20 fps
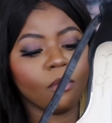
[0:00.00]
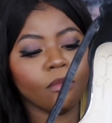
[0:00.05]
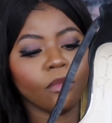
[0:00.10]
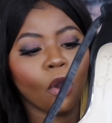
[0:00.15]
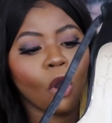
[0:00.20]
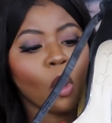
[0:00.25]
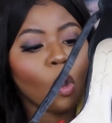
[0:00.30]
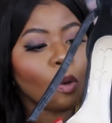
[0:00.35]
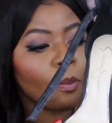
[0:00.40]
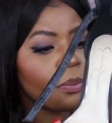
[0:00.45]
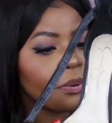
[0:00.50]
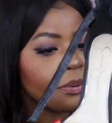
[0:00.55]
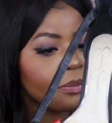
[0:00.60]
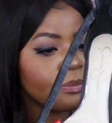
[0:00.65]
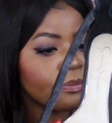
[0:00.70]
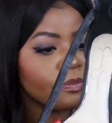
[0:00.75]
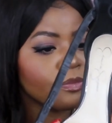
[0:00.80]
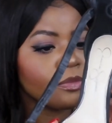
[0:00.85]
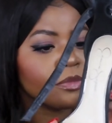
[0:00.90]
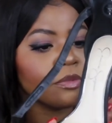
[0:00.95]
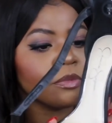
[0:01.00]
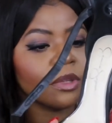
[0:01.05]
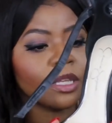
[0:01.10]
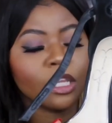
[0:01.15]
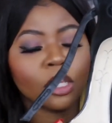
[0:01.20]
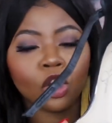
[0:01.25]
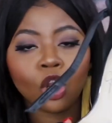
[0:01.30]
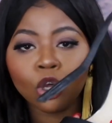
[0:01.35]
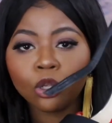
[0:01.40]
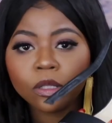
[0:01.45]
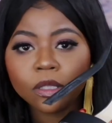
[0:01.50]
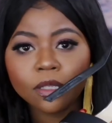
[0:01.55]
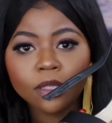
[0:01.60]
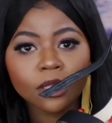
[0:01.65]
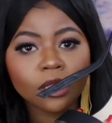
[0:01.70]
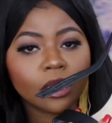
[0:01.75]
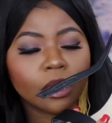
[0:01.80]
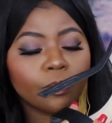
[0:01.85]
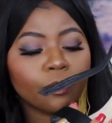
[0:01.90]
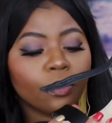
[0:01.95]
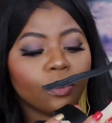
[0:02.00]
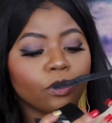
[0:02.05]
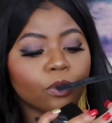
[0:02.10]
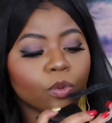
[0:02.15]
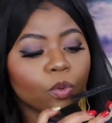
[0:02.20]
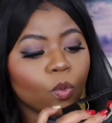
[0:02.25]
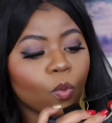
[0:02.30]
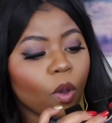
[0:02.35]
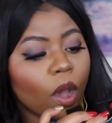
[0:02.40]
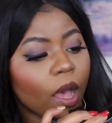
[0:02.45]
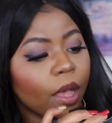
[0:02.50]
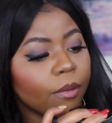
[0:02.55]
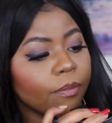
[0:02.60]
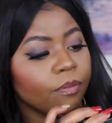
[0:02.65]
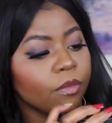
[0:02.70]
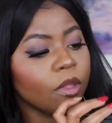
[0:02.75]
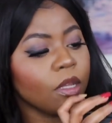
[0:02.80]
robe, culotte, n'importe quoi.